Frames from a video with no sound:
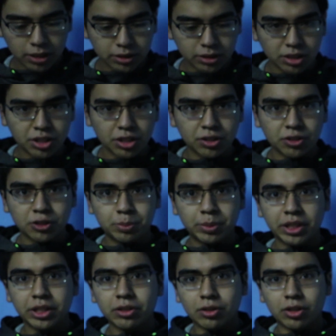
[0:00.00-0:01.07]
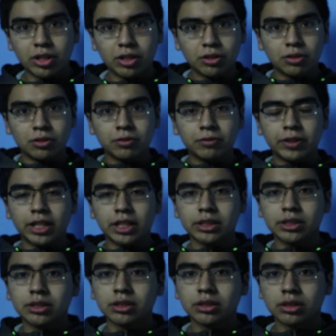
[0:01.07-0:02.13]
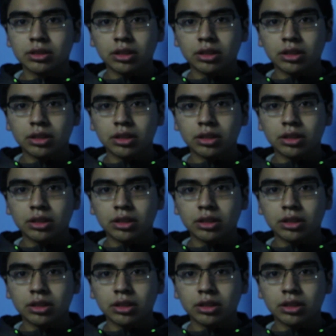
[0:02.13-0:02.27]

is the shutter speed, or how fast